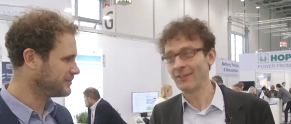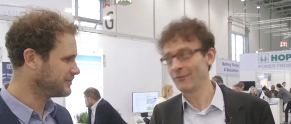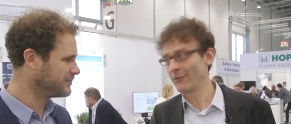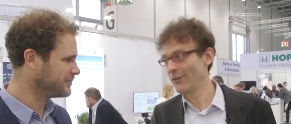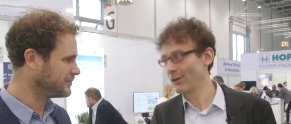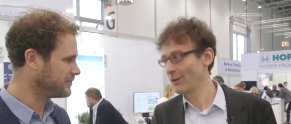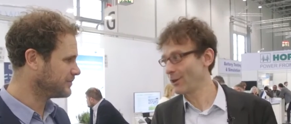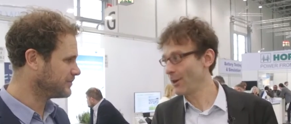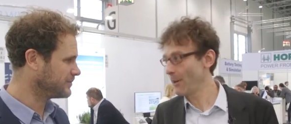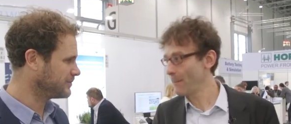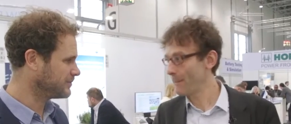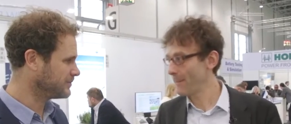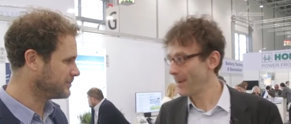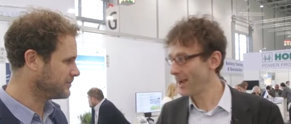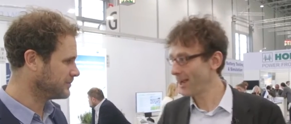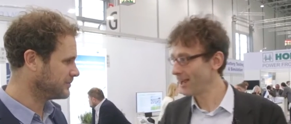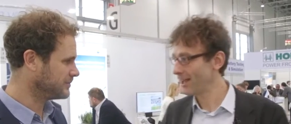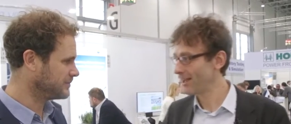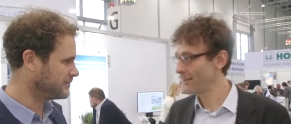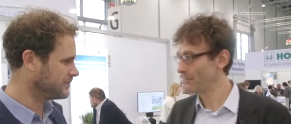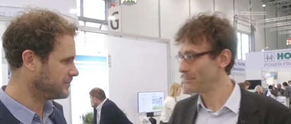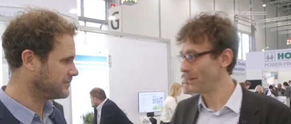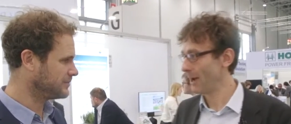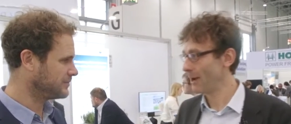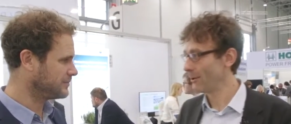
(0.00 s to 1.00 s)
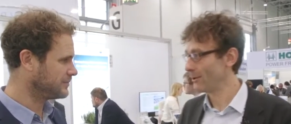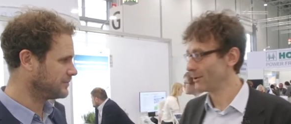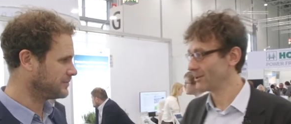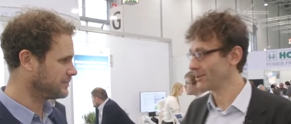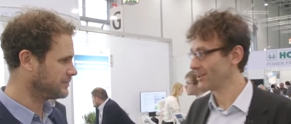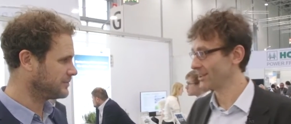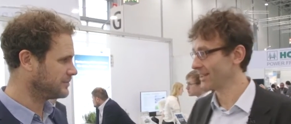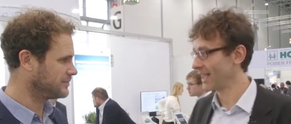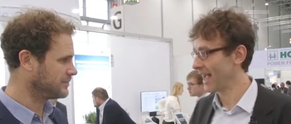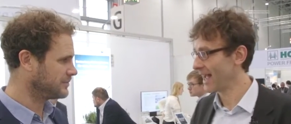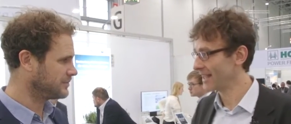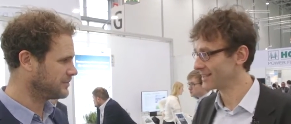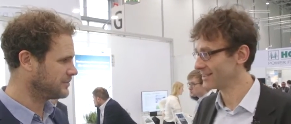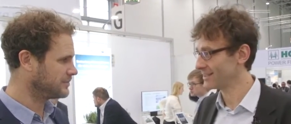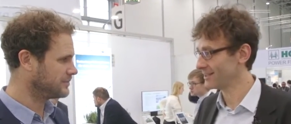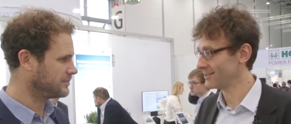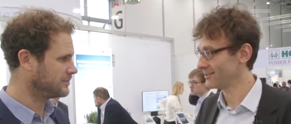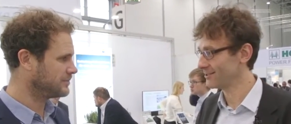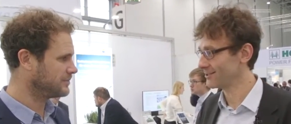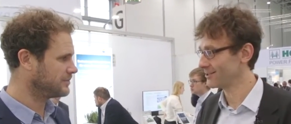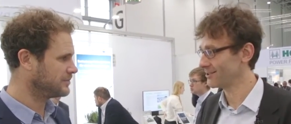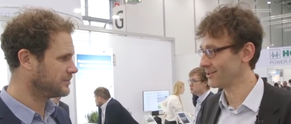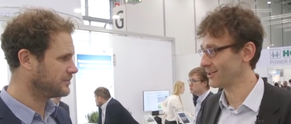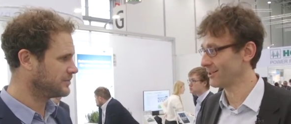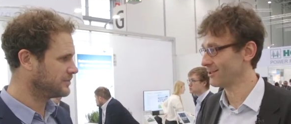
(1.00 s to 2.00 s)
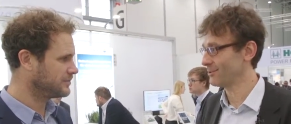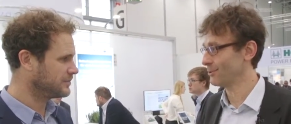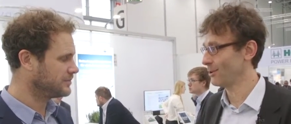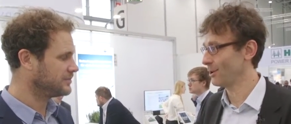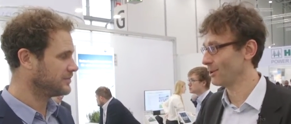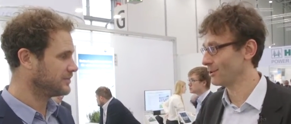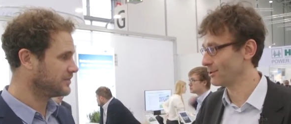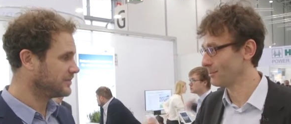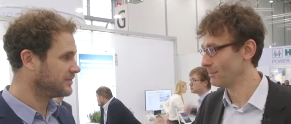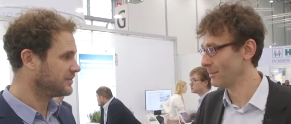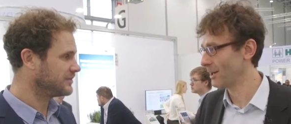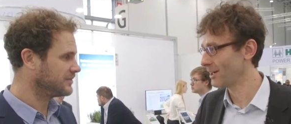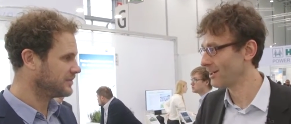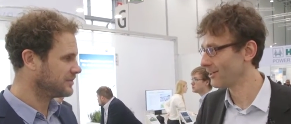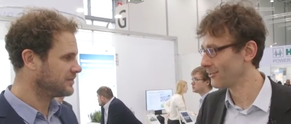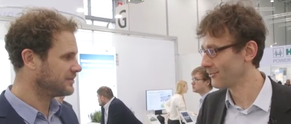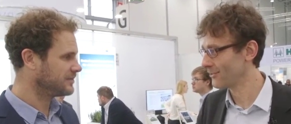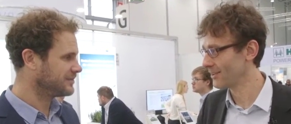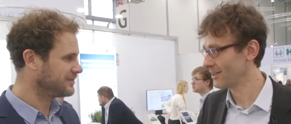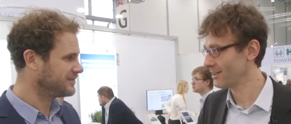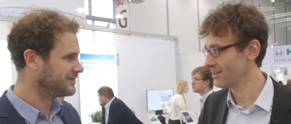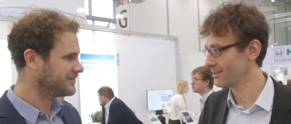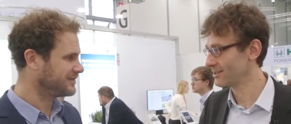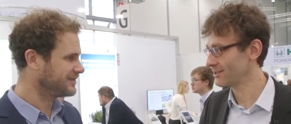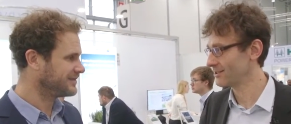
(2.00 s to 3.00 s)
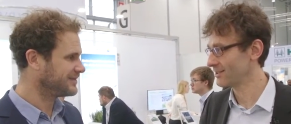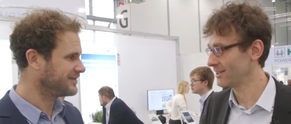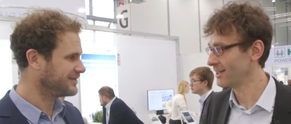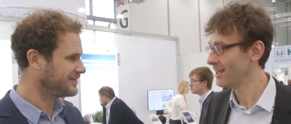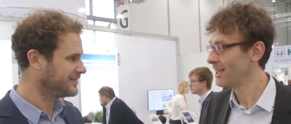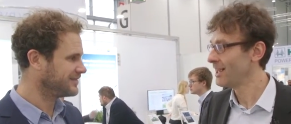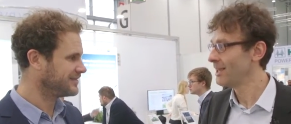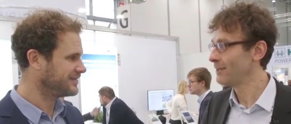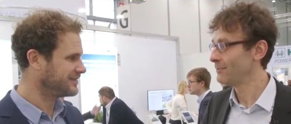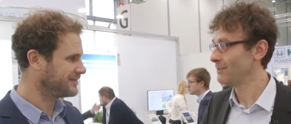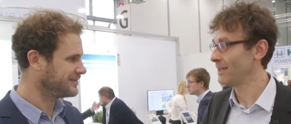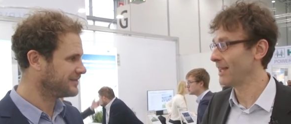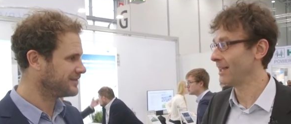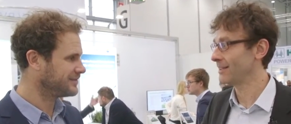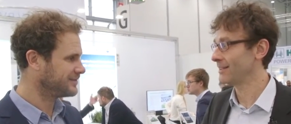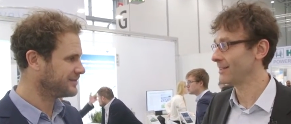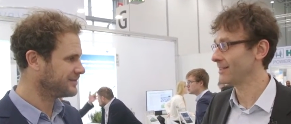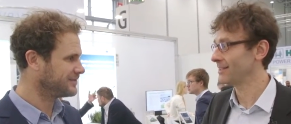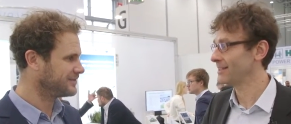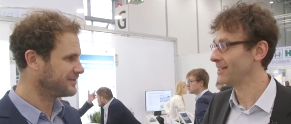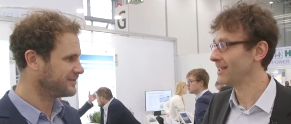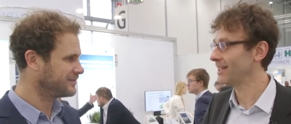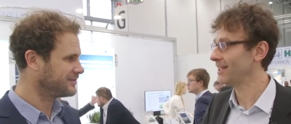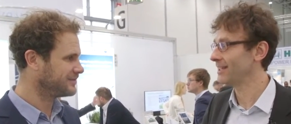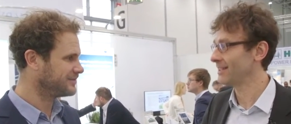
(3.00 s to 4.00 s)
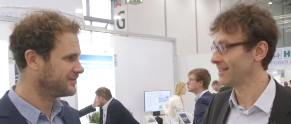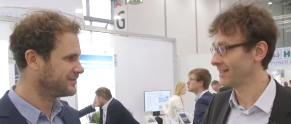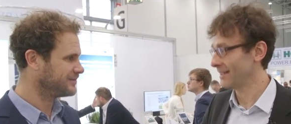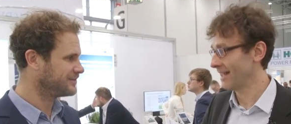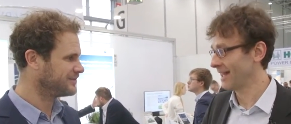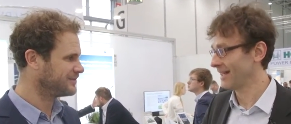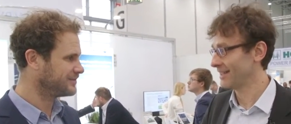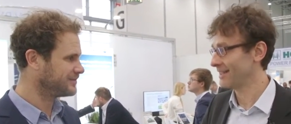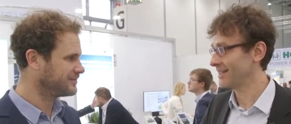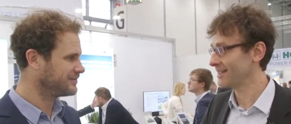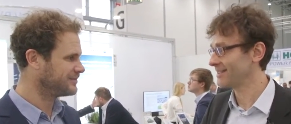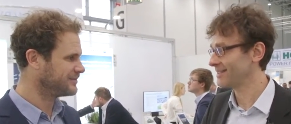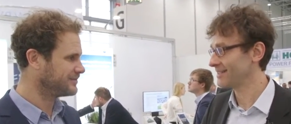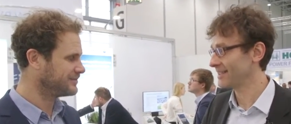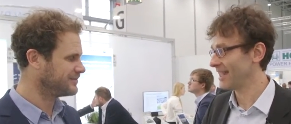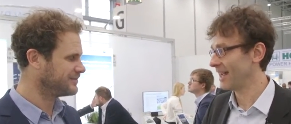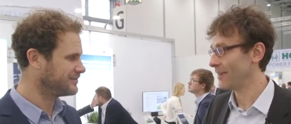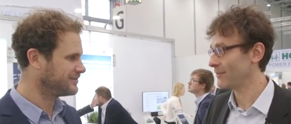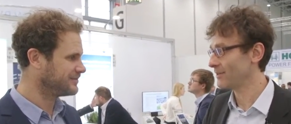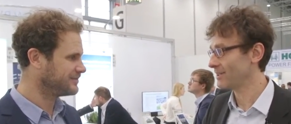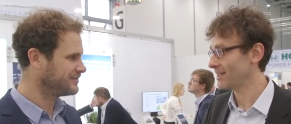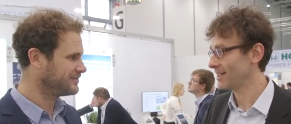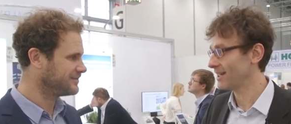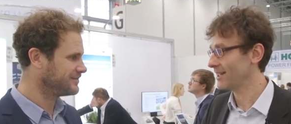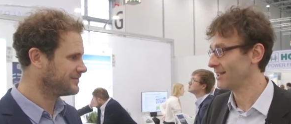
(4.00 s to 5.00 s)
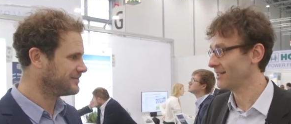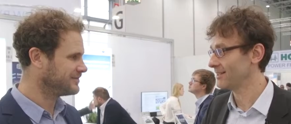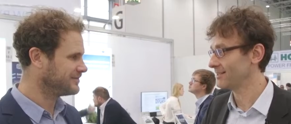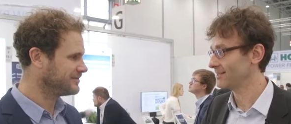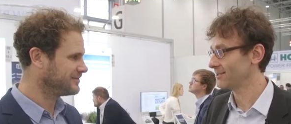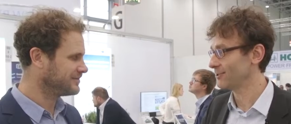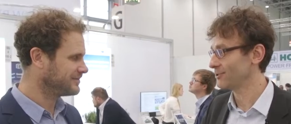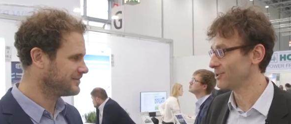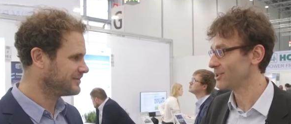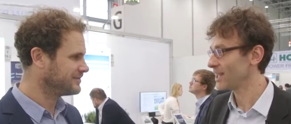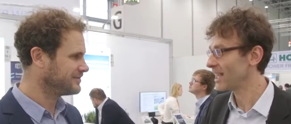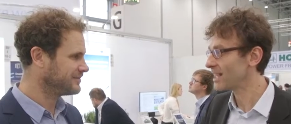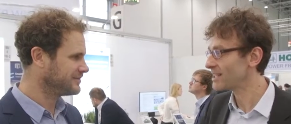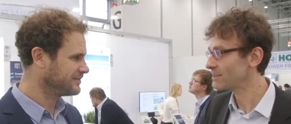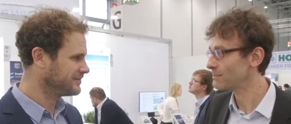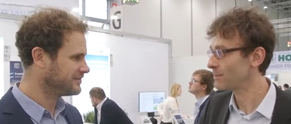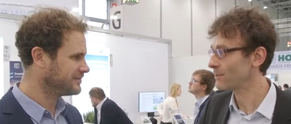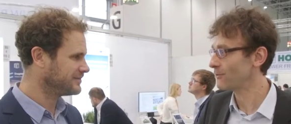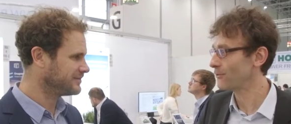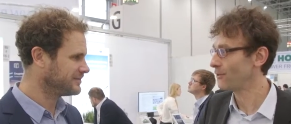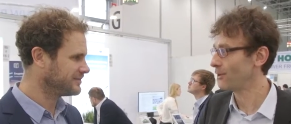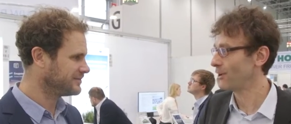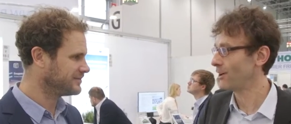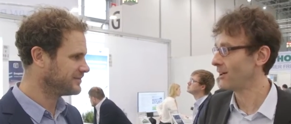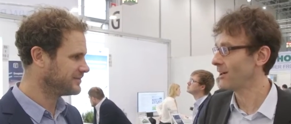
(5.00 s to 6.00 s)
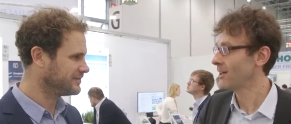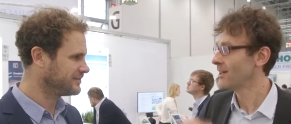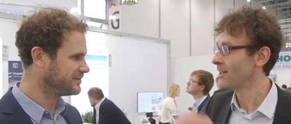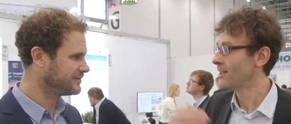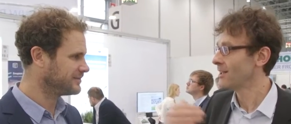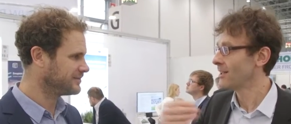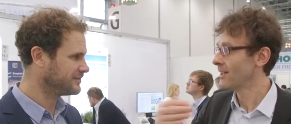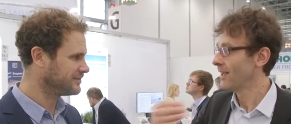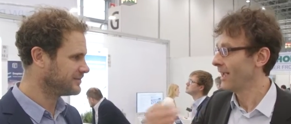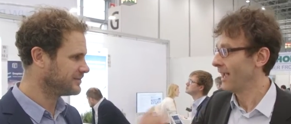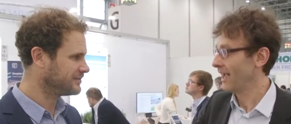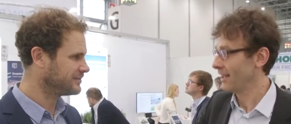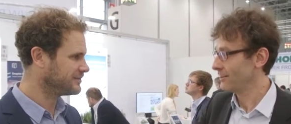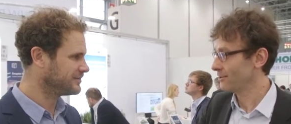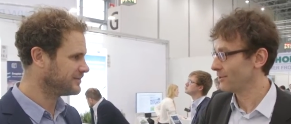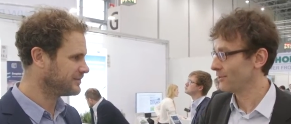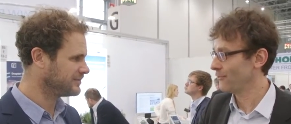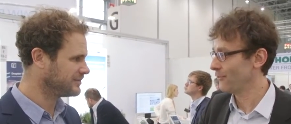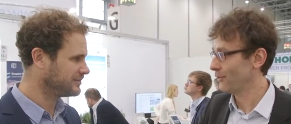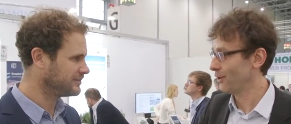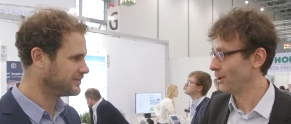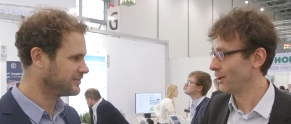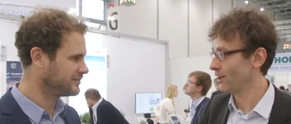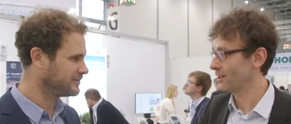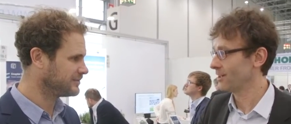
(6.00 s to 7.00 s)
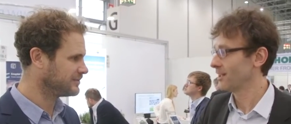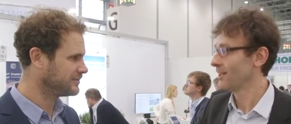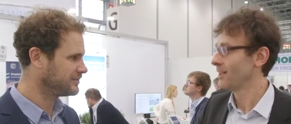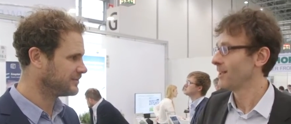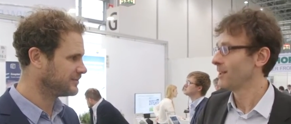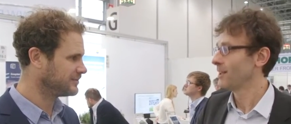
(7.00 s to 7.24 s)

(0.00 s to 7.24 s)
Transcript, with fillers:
Speaker 1: if you compare power to gas industry to automotive industry, we are in the year nineteen seventeen. So just before Henry Ford